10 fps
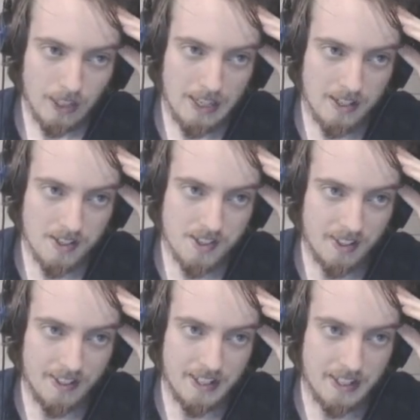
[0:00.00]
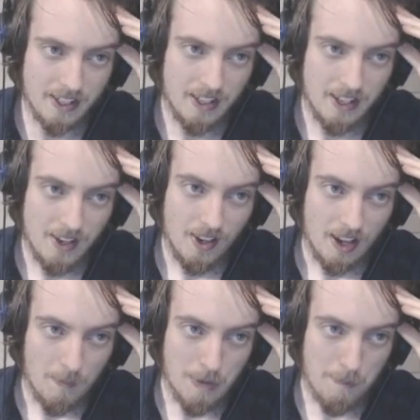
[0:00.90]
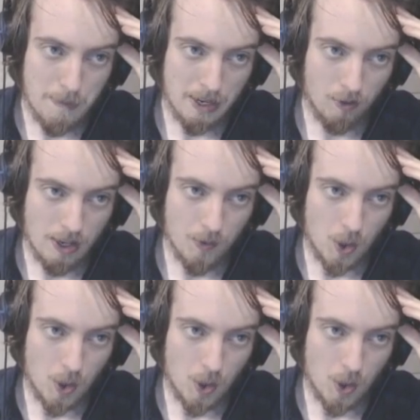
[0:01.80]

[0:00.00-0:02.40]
is the map background,